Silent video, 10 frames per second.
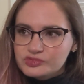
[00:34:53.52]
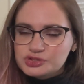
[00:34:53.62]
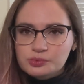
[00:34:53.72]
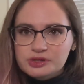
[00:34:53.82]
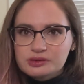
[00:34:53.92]

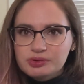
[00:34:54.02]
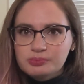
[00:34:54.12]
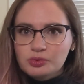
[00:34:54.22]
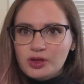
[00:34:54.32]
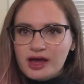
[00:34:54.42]
so many
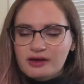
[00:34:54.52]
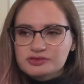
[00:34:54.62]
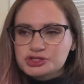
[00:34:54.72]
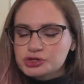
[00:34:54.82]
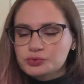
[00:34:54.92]
people
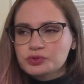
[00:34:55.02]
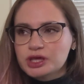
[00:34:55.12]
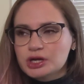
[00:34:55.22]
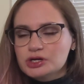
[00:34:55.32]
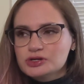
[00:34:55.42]
have shown
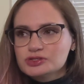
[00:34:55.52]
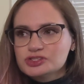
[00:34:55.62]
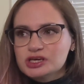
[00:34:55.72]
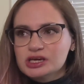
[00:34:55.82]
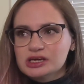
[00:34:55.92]

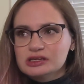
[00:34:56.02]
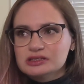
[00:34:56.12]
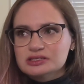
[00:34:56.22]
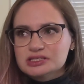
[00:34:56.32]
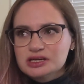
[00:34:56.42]
theirs,
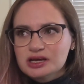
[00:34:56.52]
and